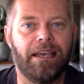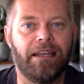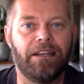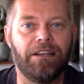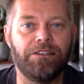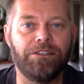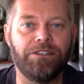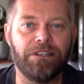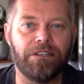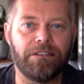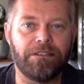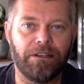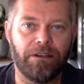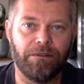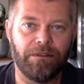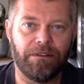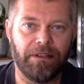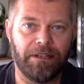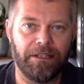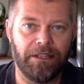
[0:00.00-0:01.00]
and I just
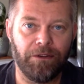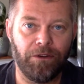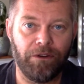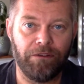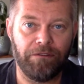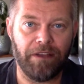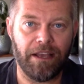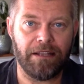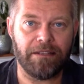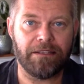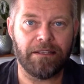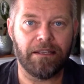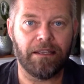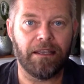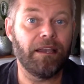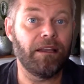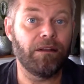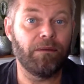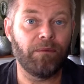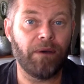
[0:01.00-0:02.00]
don't think they're advancing
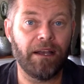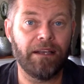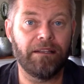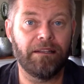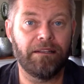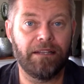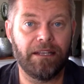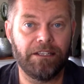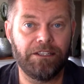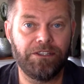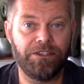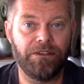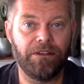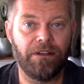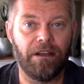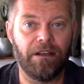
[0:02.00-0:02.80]
in a way that they should.